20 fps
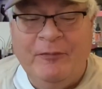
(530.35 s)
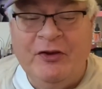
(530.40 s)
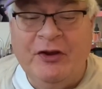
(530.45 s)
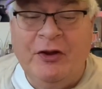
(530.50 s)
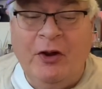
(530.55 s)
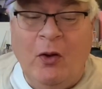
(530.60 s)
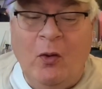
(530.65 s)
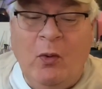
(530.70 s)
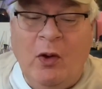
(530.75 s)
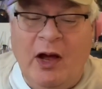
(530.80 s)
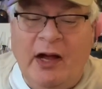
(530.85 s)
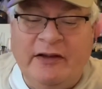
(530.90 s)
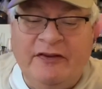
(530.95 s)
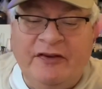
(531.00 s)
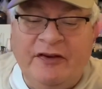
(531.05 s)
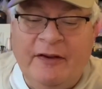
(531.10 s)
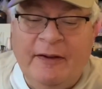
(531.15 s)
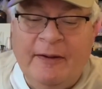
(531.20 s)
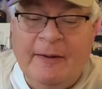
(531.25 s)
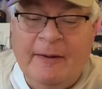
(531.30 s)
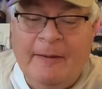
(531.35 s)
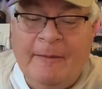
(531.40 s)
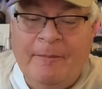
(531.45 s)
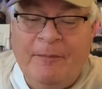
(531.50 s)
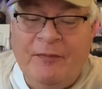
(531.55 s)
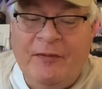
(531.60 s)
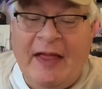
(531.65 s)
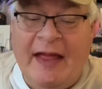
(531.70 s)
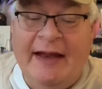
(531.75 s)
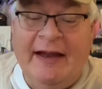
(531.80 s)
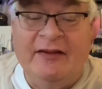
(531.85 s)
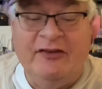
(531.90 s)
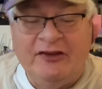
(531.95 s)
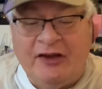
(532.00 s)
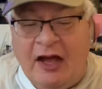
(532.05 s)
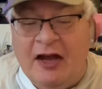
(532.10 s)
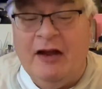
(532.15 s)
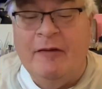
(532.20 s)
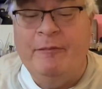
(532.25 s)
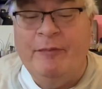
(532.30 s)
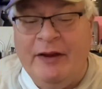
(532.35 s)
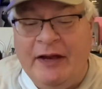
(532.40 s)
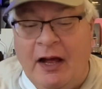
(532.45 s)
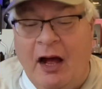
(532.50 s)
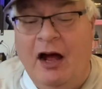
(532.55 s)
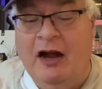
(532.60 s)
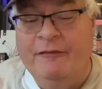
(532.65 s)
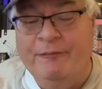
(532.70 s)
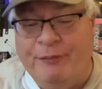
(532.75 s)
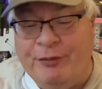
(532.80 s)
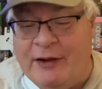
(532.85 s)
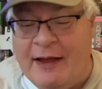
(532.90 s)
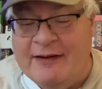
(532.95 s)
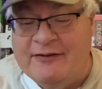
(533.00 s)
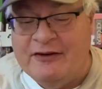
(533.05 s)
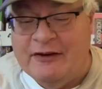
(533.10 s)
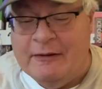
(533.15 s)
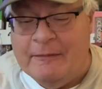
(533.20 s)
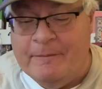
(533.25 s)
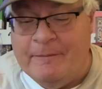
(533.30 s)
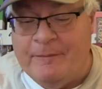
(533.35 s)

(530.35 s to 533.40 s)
you know what? Then it's going to be unpleasant.